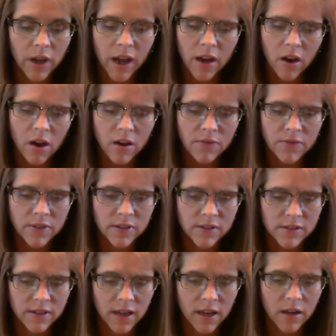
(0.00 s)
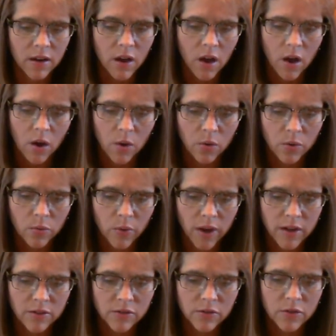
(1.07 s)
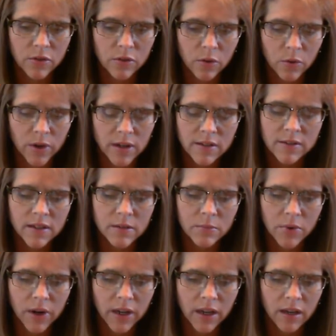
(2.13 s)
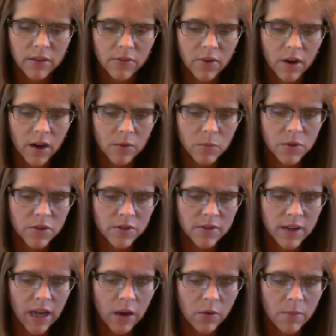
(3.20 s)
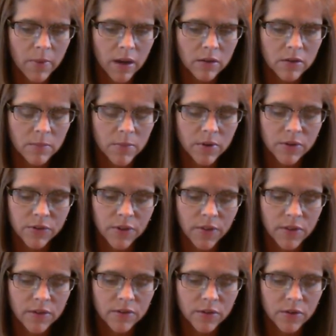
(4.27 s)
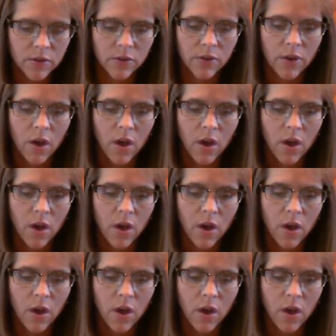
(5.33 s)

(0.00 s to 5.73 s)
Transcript: I often said, oh, the glorious inbreaking of God, which is now about to burst on this earth.